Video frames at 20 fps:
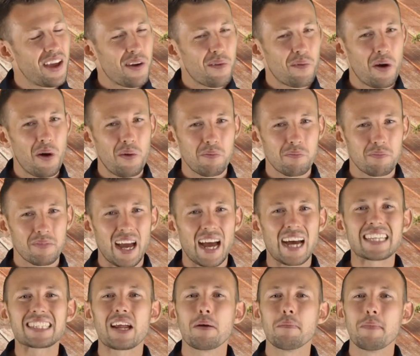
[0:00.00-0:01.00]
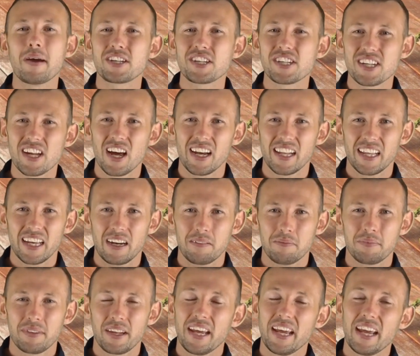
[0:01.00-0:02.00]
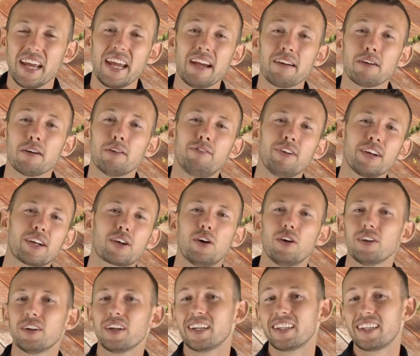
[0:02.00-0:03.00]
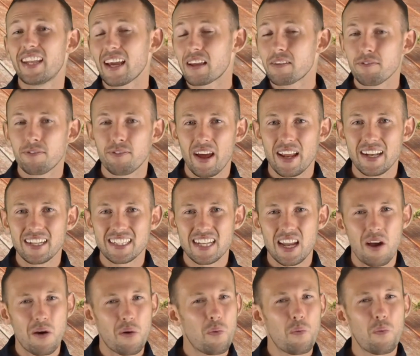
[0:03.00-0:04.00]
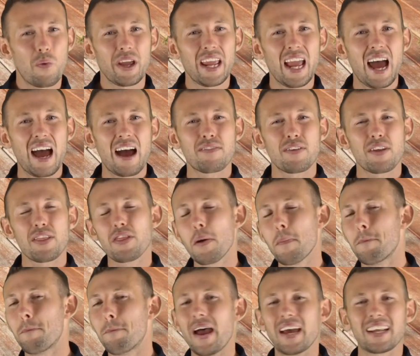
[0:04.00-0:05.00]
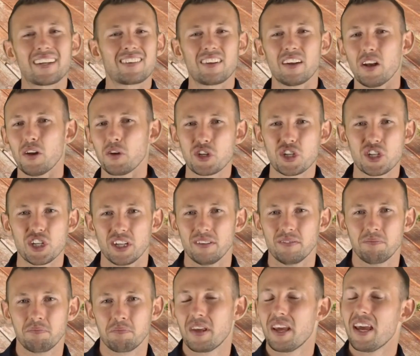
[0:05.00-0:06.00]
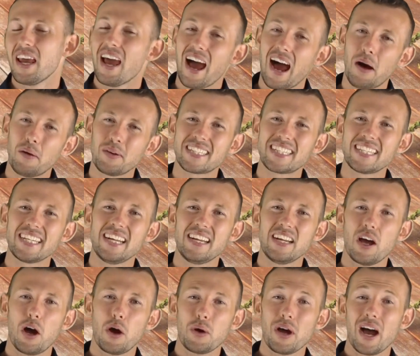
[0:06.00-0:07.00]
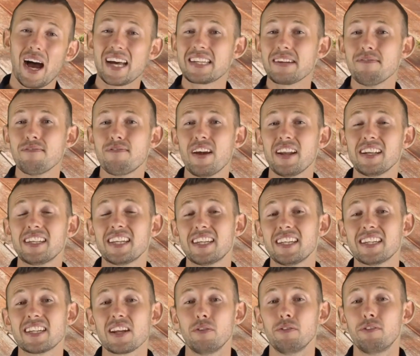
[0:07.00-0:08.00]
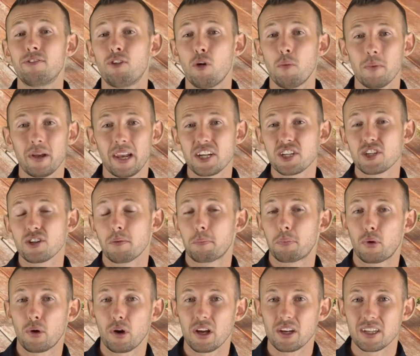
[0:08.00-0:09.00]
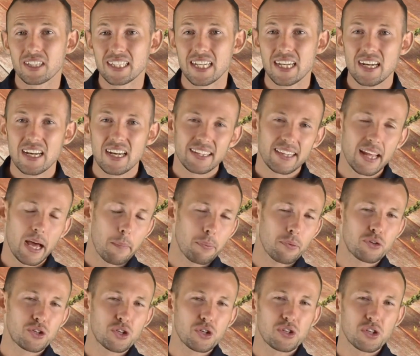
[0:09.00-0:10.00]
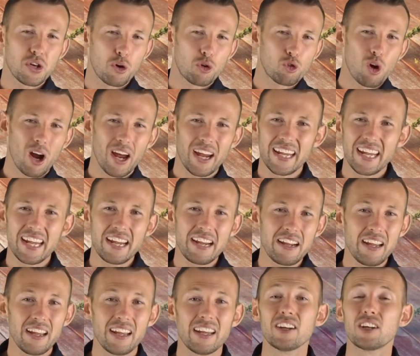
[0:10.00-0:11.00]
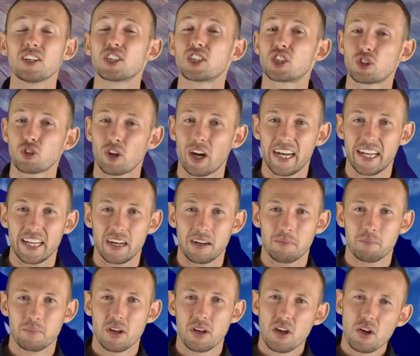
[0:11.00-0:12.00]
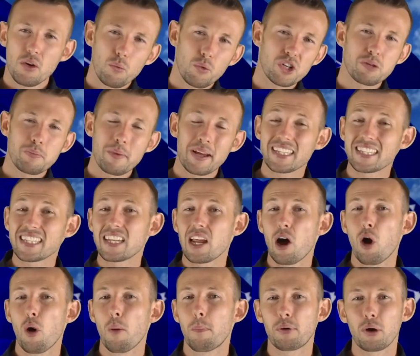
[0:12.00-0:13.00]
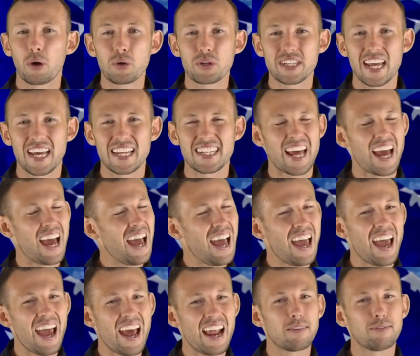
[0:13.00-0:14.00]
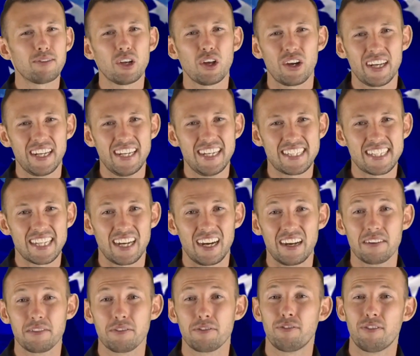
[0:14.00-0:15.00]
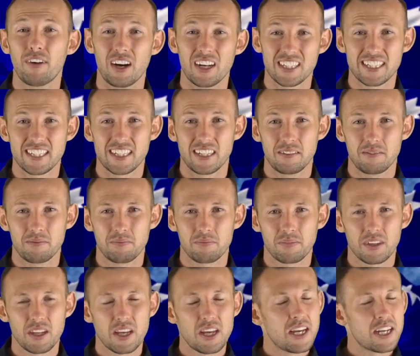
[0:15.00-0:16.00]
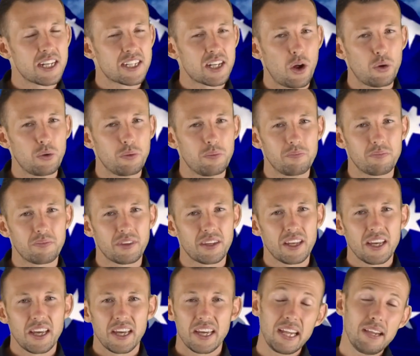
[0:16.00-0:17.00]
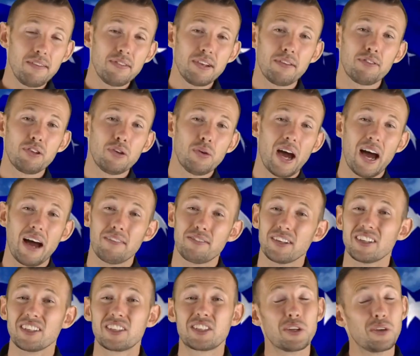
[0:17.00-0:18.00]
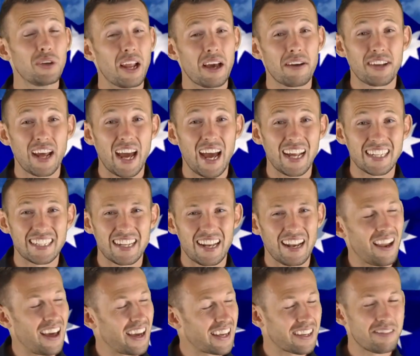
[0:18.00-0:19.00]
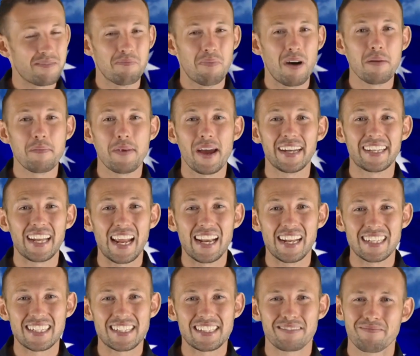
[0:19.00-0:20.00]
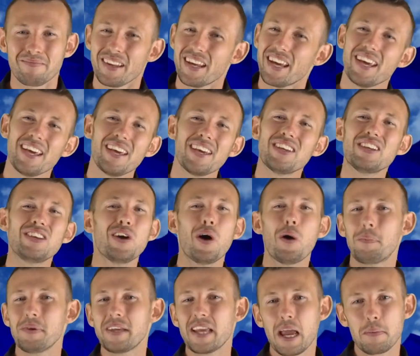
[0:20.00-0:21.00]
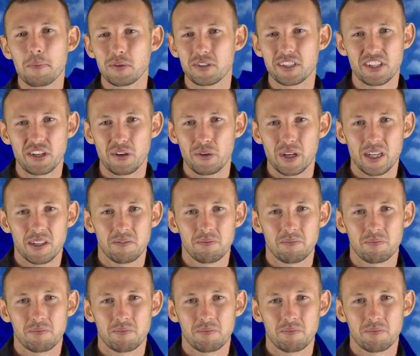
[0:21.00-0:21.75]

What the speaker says: Well, as I mentioned earlier, here at Viccon Deck And Fence, we have the best solution. Our CEO has invented his own formulation of products that are produced right here in Australia, which makes this whole process a hell of a lot easier and faster. So, even if you have two left hands, like my mate Dennis, you'll be able to do it.